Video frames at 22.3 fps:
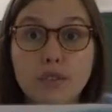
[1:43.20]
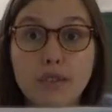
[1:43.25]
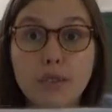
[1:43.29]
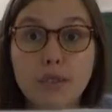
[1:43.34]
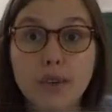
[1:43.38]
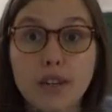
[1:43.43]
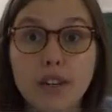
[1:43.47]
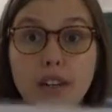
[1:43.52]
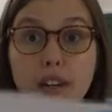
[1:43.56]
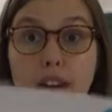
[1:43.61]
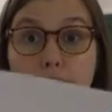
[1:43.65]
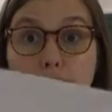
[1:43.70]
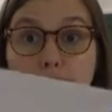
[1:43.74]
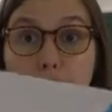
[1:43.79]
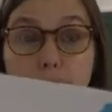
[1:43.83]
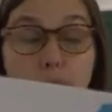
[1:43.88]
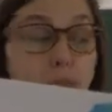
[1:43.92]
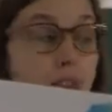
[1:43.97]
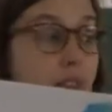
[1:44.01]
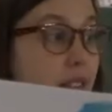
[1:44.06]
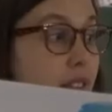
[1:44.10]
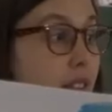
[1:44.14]
for and
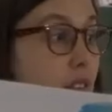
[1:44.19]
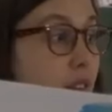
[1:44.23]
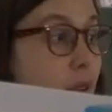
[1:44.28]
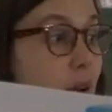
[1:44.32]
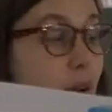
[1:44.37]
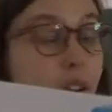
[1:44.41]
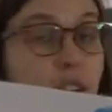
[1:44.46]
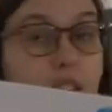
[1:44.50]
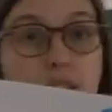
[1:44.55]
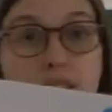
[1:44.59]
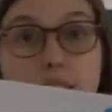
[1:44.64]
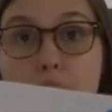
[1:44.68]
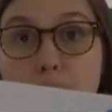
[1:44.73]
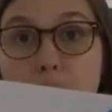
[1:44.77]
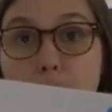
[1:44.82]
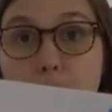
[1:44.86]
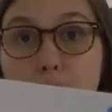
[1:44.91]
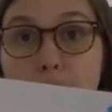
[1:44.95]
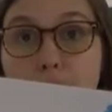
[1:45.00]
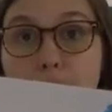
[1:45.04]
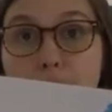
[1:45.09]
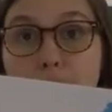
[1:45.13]
what you are
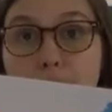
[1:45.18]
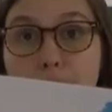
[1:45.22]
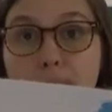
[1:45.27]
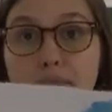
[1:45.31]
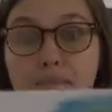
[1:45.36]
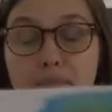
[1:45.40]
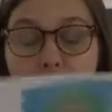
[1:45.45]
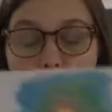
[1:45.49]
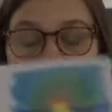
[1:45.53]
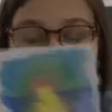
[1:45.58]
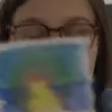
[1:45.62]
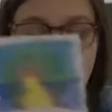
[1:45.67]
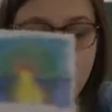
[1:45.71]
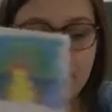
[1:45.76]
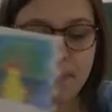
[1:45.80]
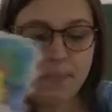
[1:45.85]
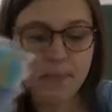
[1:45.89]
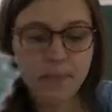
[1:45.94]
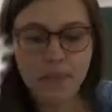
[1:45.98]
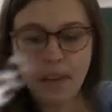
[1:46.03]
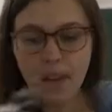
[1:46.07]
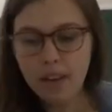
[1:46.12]
celebrating. Okay?
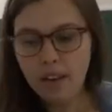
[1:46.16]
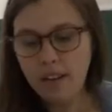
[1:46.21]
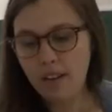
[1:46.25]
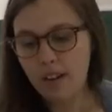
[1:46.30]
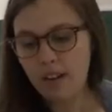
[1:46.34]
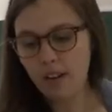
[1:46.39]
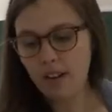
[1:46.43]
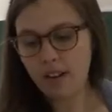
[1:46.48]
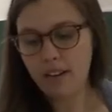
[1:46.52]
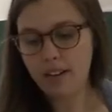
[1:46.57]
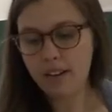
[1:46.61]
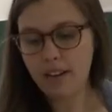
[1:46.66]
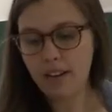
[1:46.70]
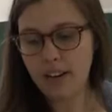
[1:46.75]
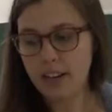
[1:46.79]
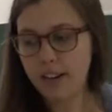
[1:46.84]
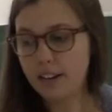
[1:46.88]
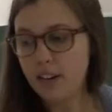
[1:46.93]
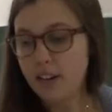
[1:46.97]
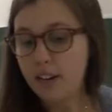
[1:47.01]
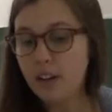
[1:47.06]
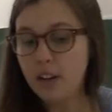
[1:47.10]
All right.
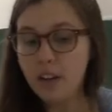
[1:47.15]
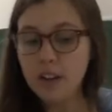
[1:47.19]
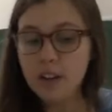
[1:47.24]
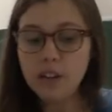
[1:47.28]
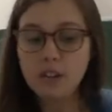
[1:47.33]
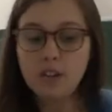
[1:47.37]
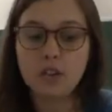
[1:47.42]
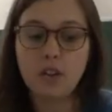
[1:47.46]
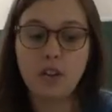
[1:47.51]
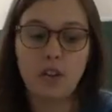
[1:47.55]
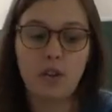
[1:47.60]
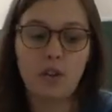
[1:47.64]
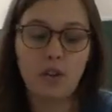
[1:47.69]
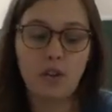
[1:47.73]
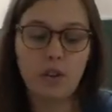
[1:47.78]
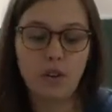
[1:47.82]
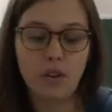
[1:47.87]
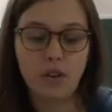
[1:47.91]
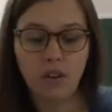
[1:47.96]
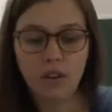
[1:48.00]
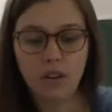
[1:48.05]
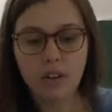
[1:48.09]
So
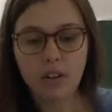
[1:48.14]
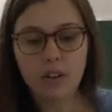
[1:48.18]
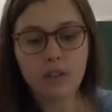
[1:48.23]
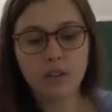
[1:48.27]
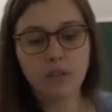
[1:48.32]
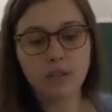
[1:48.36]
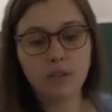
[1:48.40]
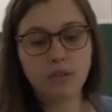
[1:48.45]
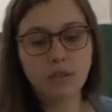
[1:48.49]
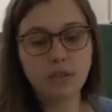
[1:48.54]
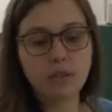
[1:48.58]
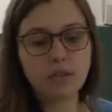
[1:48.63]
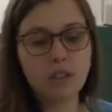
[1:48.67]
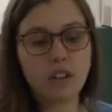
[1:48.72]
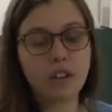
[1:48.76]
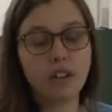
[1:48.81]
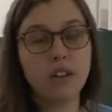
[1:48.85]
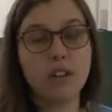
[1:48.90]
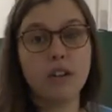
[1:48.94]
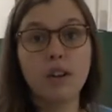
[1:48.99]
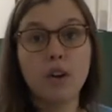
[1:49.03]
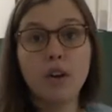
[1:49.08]
to
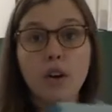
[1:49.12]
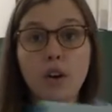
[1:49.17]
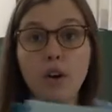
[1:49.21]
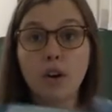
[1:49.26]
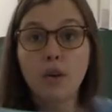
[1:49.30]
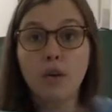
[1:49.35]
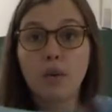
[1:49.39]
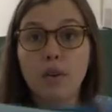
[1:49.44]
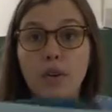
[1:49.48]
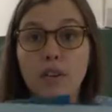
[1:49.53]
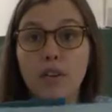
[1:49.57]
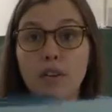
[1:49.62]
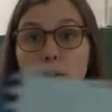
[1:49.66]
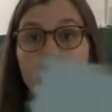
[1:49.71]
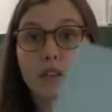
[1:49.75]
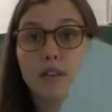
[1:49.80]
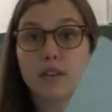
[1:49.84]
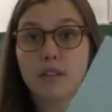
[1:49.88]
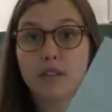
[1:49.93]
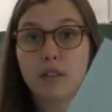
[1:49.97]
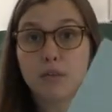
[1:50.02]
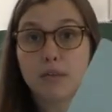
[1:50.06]
start with
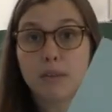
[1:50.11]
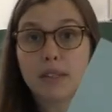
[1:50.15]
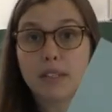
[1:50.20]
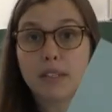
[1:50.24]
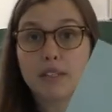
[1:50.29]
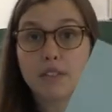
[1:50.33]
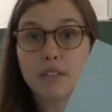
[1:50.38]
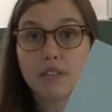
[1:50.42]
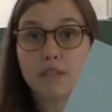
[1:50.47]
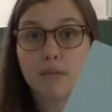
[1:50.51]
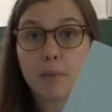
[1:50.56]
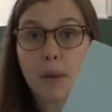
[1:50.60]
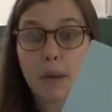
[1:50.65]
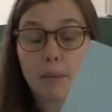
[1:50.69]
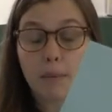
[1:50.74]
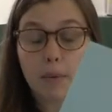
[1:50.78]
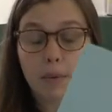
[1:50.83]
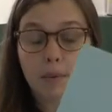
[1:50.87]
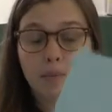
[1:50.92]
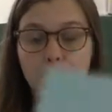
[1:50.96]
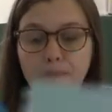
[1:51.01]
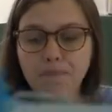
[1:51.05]
your 2 pieces of
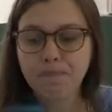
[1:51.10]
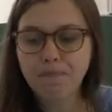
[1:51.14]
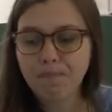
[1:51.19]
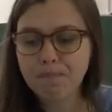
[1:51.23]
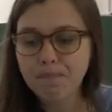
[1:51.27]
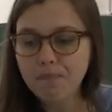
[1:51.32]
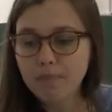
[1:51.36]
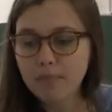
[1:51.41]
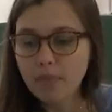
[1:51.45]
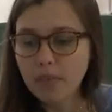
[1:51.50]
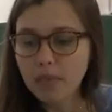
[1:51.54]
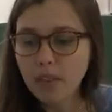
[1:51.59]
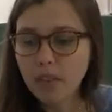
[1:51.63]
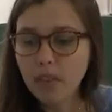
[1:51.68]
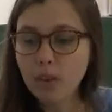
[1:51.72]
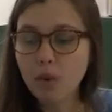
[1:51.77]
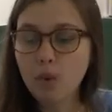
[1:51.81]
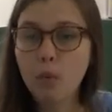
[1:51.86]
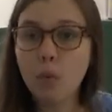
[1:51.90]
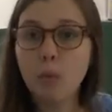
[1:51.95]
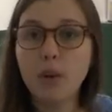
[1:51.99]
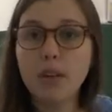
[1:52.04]
paper,
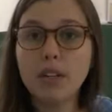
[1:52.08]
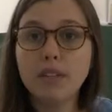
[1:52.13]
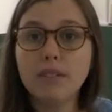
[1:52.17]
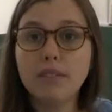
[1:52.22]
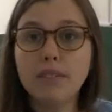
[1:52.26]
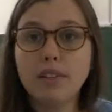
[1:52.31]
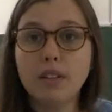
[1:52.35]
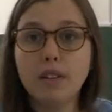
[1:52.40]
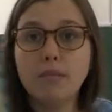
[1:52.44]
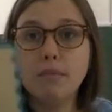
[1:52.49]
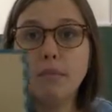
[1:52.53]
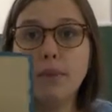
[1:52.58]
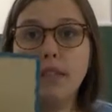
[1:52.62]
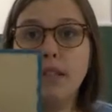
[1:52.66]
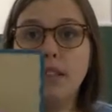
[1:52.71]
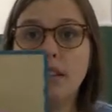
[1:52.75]
one of them